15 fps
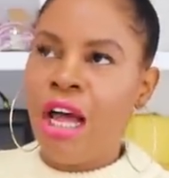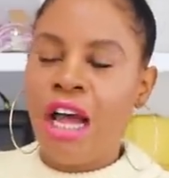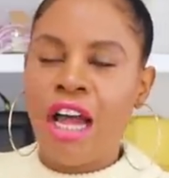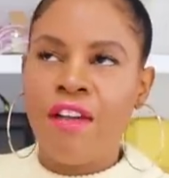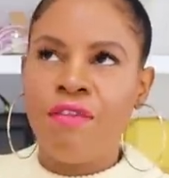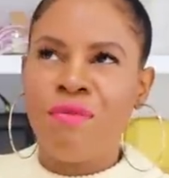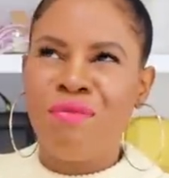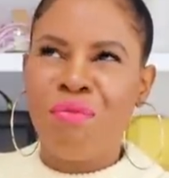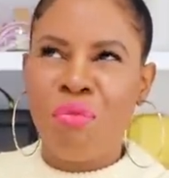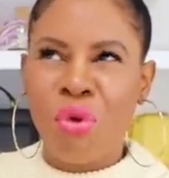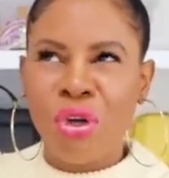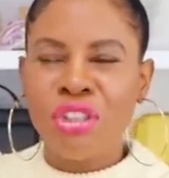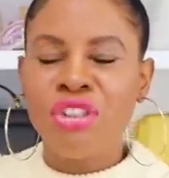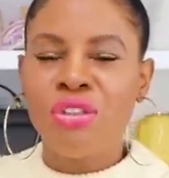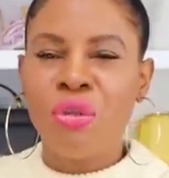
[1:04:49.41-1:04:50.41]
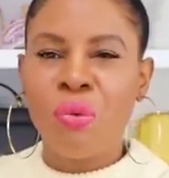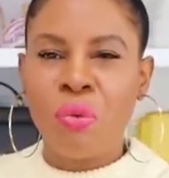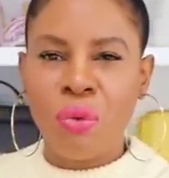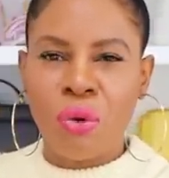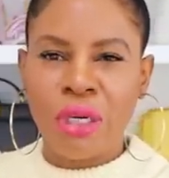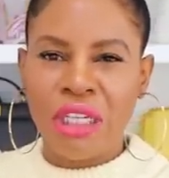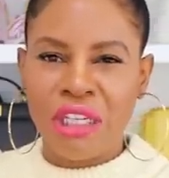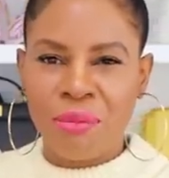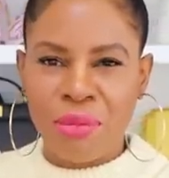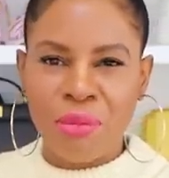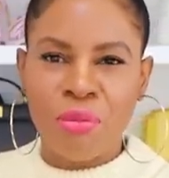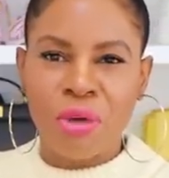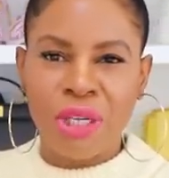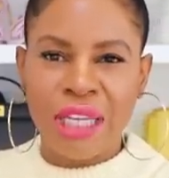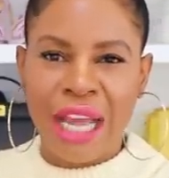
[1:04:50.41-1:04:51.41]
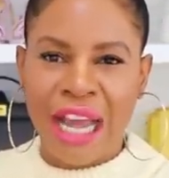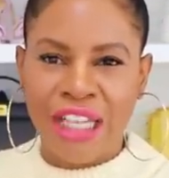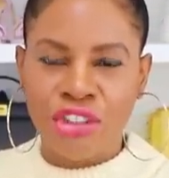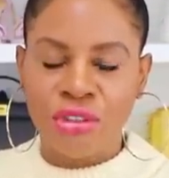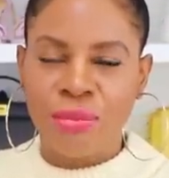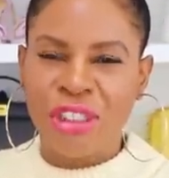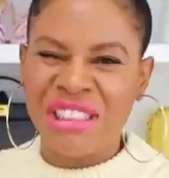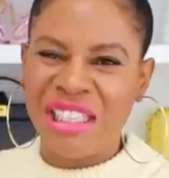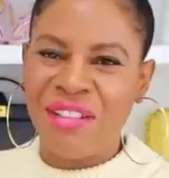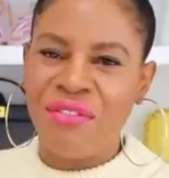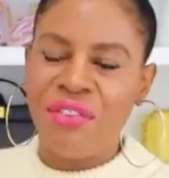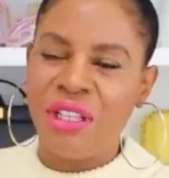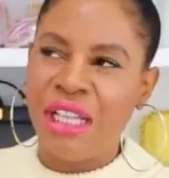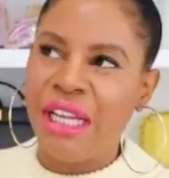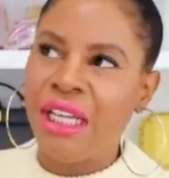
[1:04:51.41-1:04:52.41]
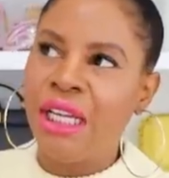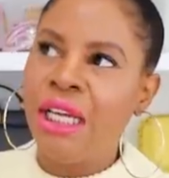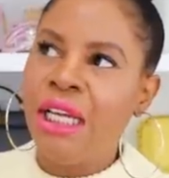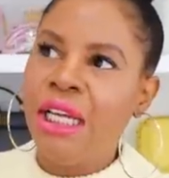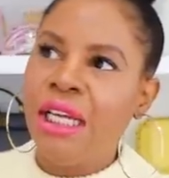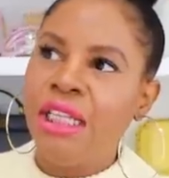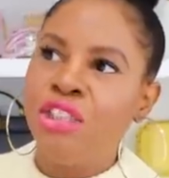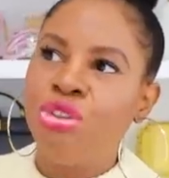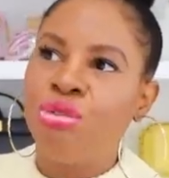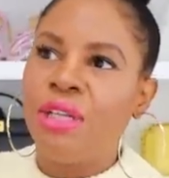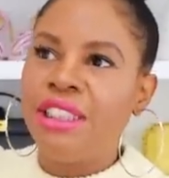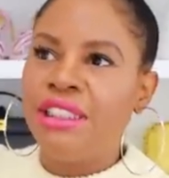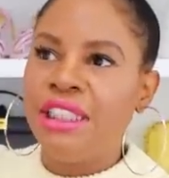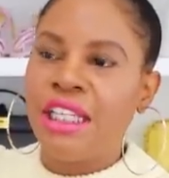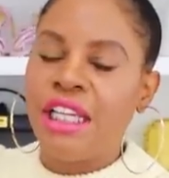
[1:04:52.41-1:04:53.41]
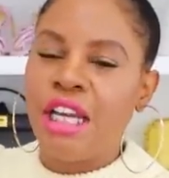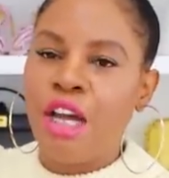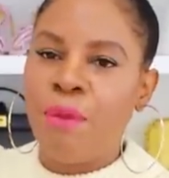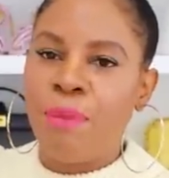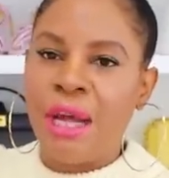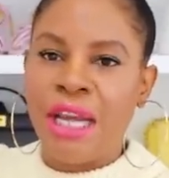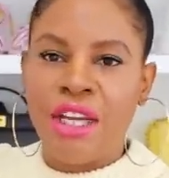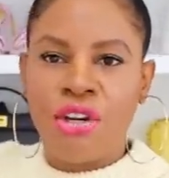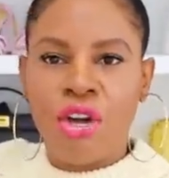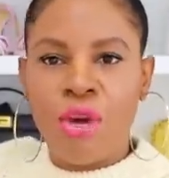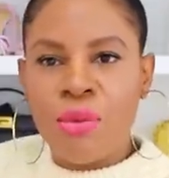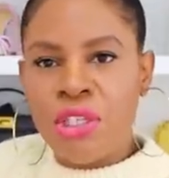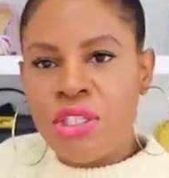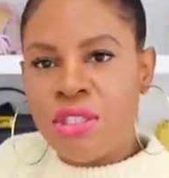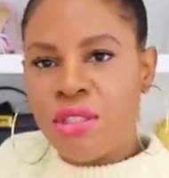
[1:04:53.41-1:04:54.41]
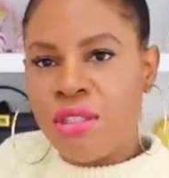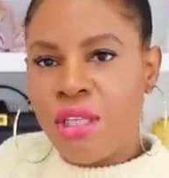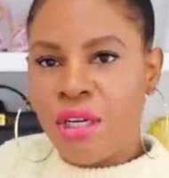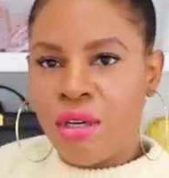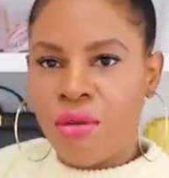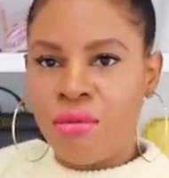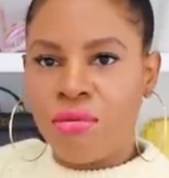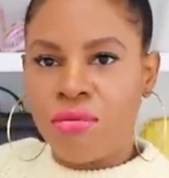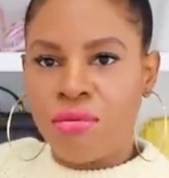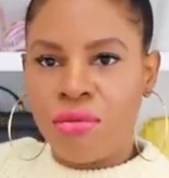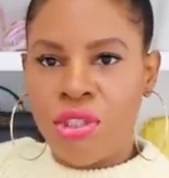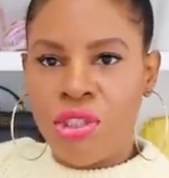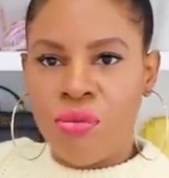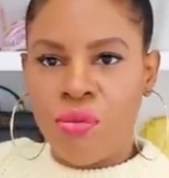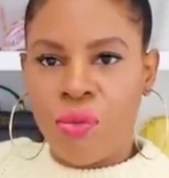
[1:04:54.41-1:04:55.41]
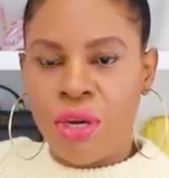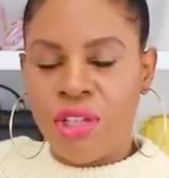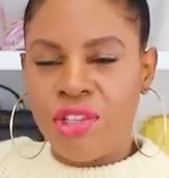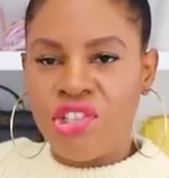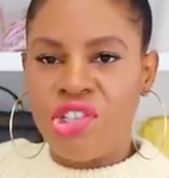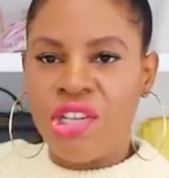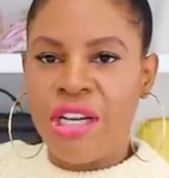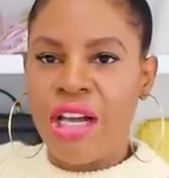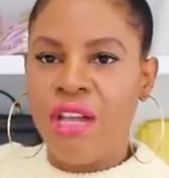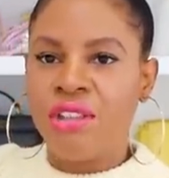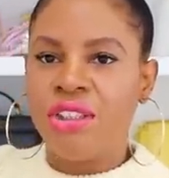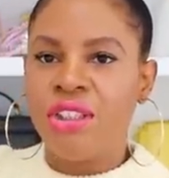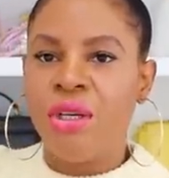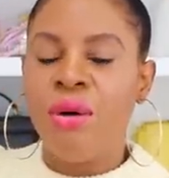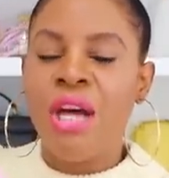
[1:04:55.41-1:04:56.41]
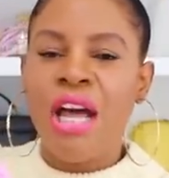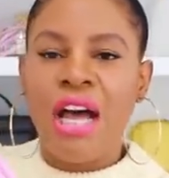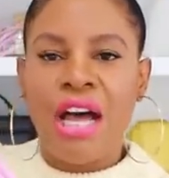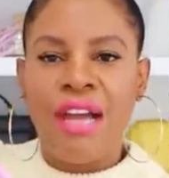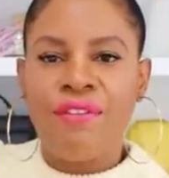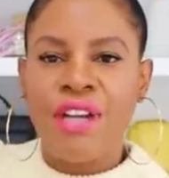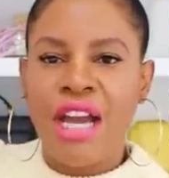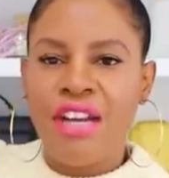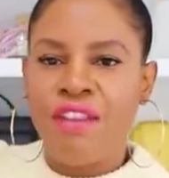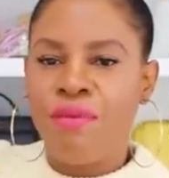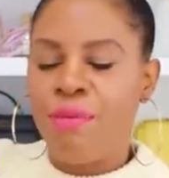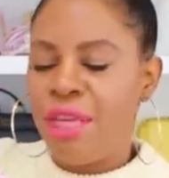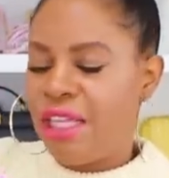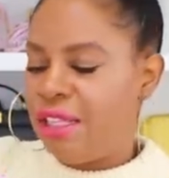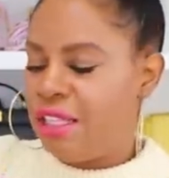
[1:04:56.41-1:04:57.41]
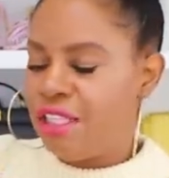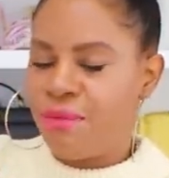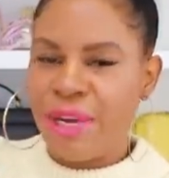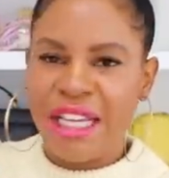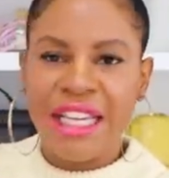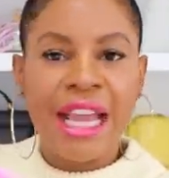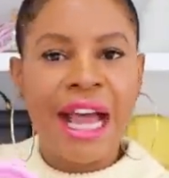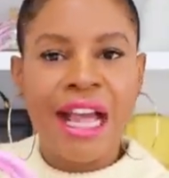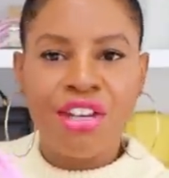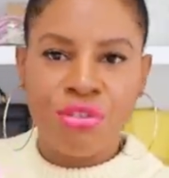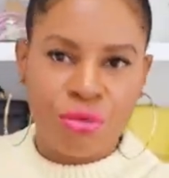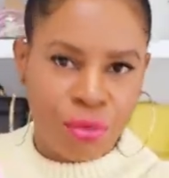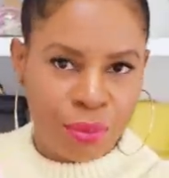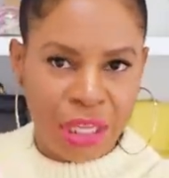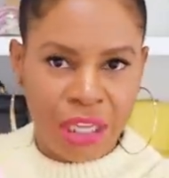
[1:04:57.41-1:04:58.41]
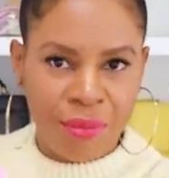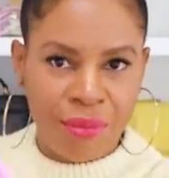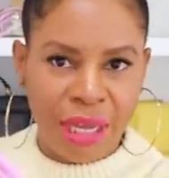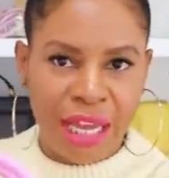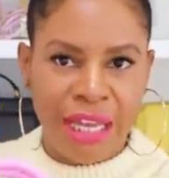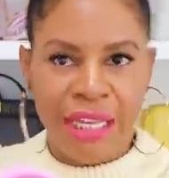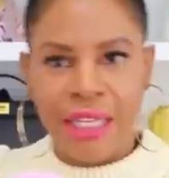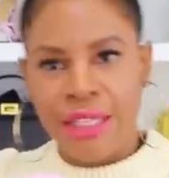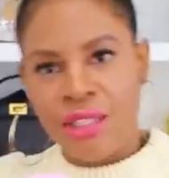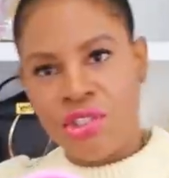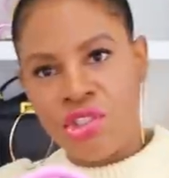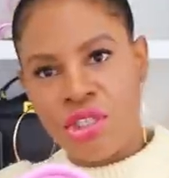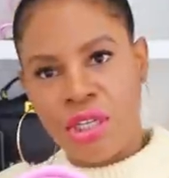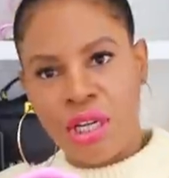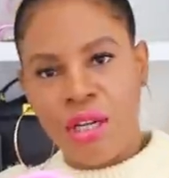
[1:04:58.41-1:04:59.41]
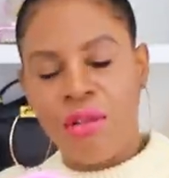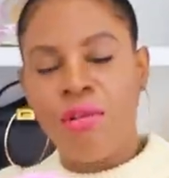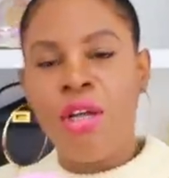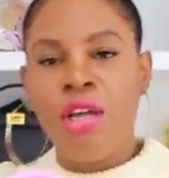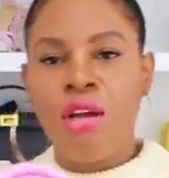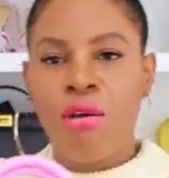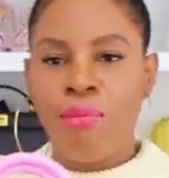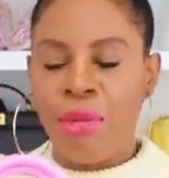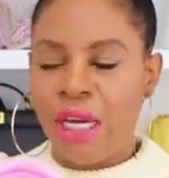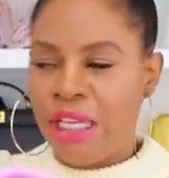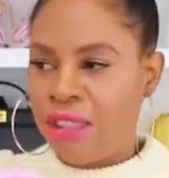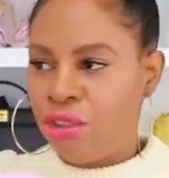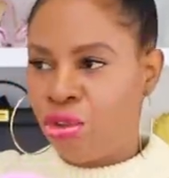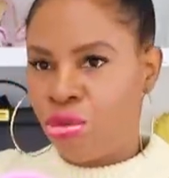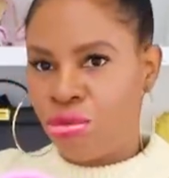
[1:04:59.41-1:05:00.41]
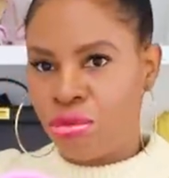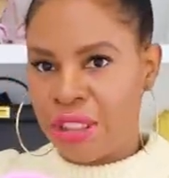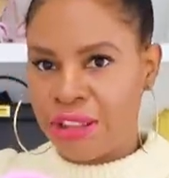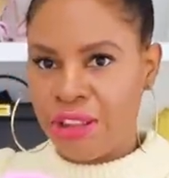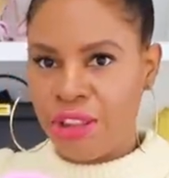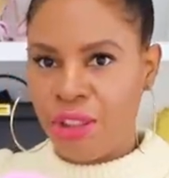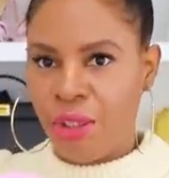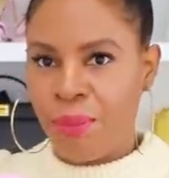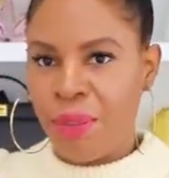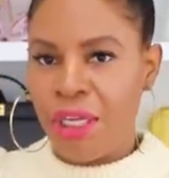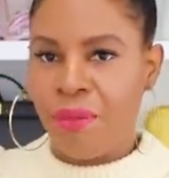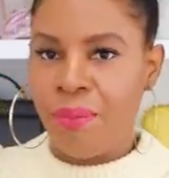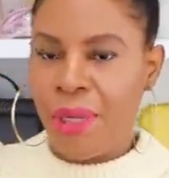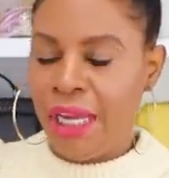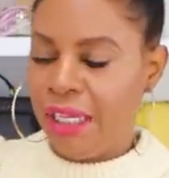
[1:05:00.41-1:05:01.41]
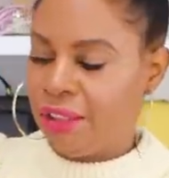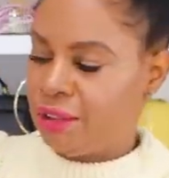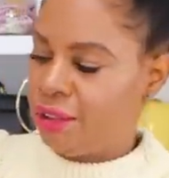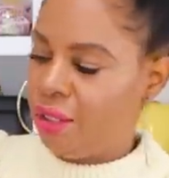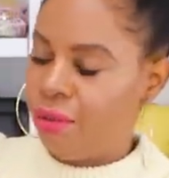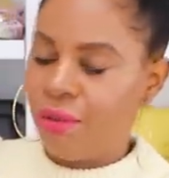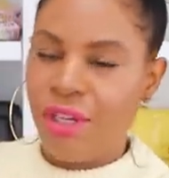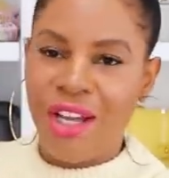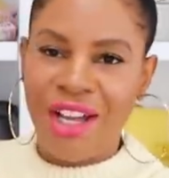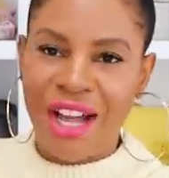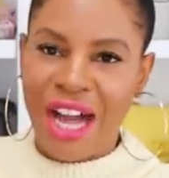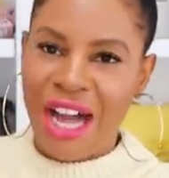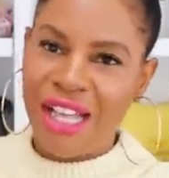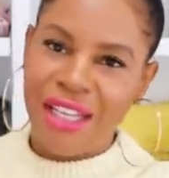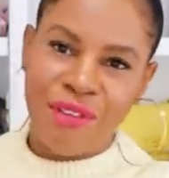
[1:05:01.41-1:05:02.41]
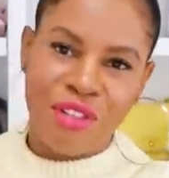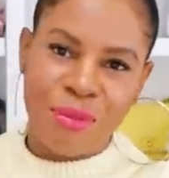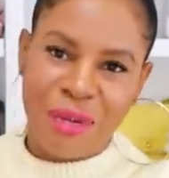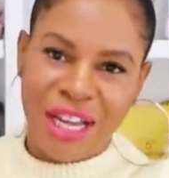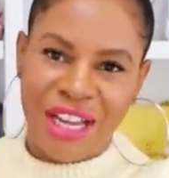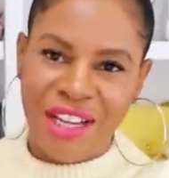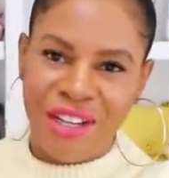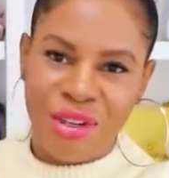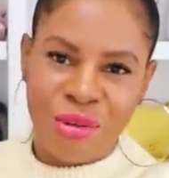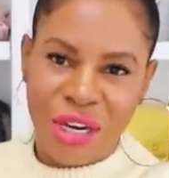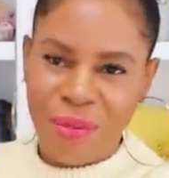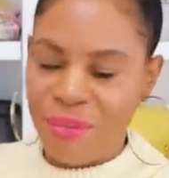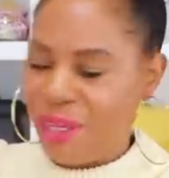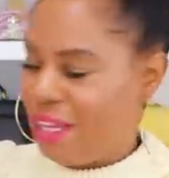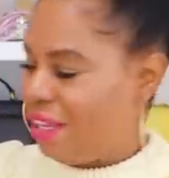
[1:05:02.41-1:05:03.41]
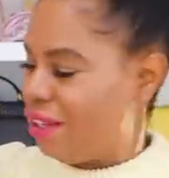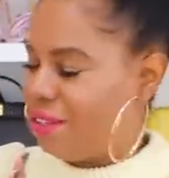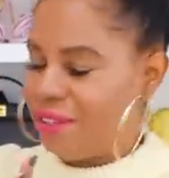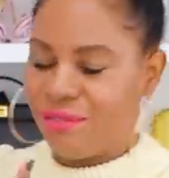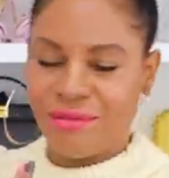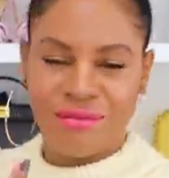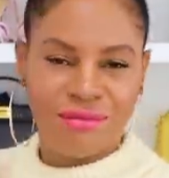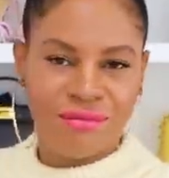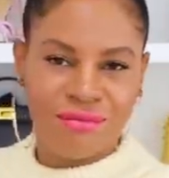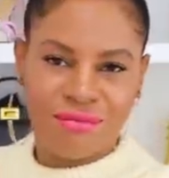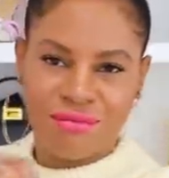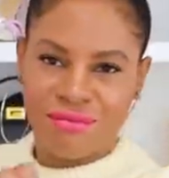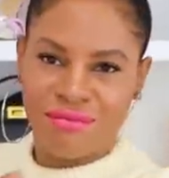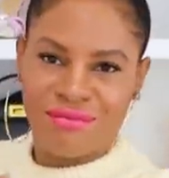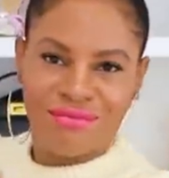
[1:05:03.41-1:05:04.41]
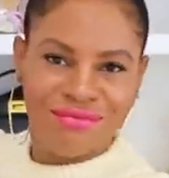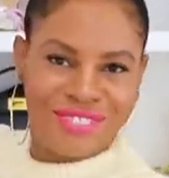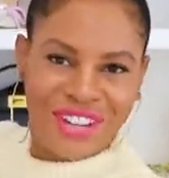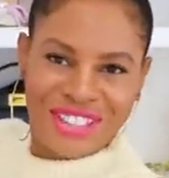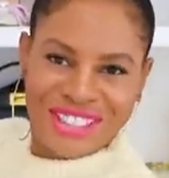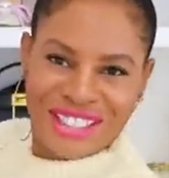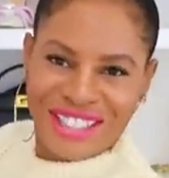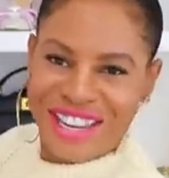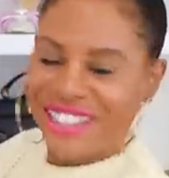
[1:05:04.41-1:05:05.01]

I've more so worn it a bit more casual because I feel like dressing it up, I could always, you know, wear the Chanel. So I've kind of made this my casual pink bag and the Chanel my dressier pink bag. So I love the bag. Great pick. On to the